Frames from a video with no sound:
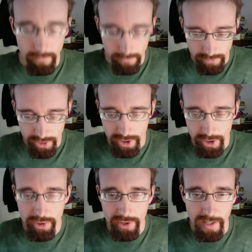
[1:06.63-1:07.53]
just
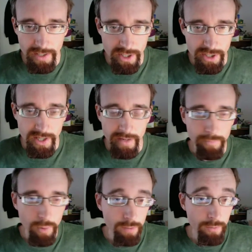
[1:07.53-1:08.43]
use it as a set of
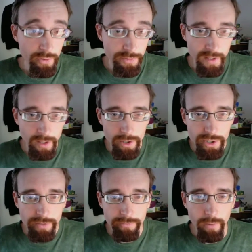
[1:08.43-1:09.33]
portable speakers
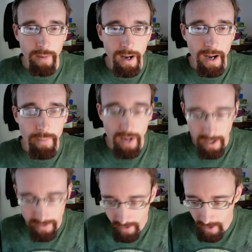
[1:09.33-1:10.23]
for my
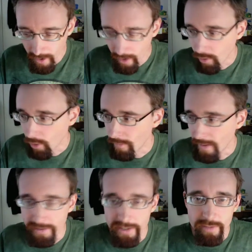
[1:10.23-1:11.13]
iPod or
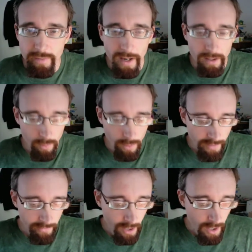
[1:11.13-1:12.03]
my Discman or
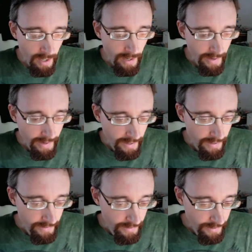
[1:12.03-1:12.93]
whatever.
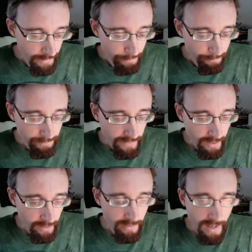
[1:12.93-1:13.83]
And
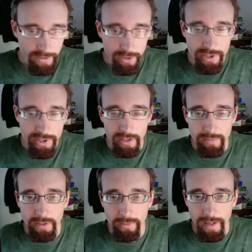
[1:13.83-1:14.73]
that turns out to
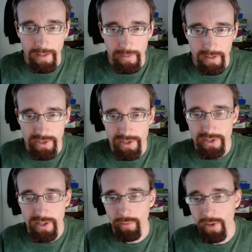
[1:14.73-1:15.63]
be great because this
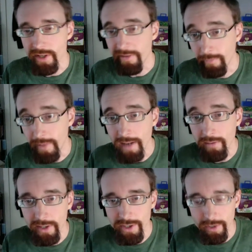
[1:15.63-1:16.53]
thing runs off of
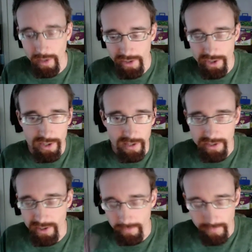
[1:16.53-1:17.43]
batteries, so I just stick
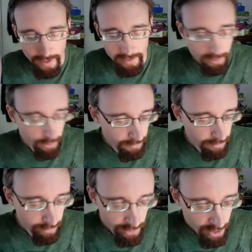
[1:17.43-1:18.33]
some Eneloop
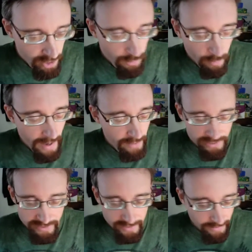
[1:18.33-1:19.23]
rechargeable
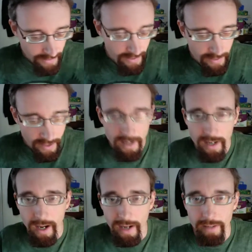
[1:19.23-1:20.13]
batteries in it and
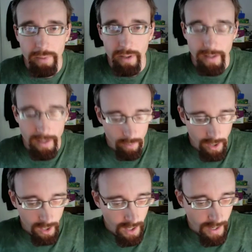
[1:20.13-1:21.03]
I can put it anywhere.